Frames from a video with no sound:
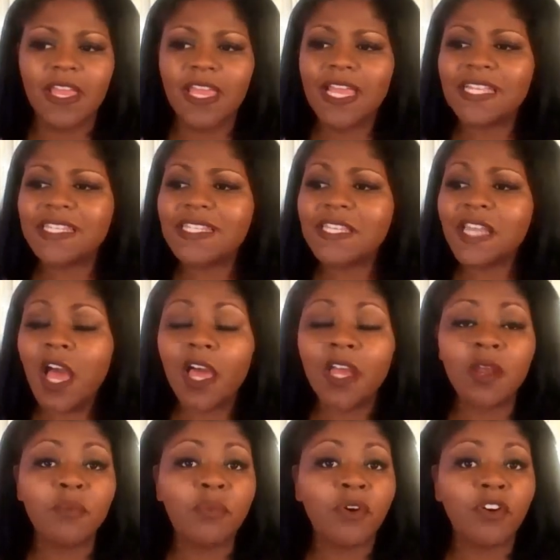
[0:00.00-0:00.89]
It's
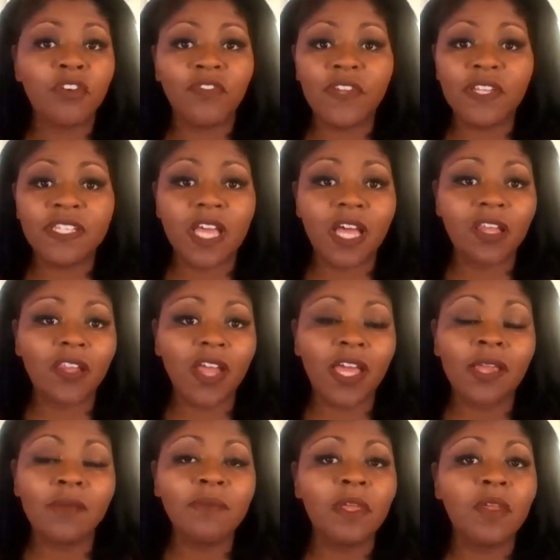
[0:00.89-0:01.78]
not a perfect
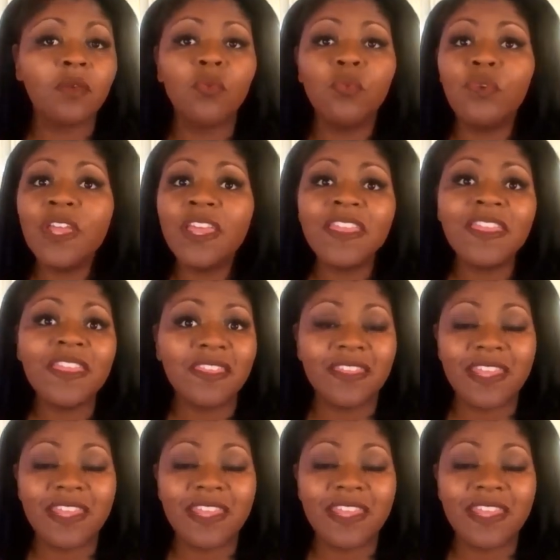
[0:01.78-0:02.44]
alignment with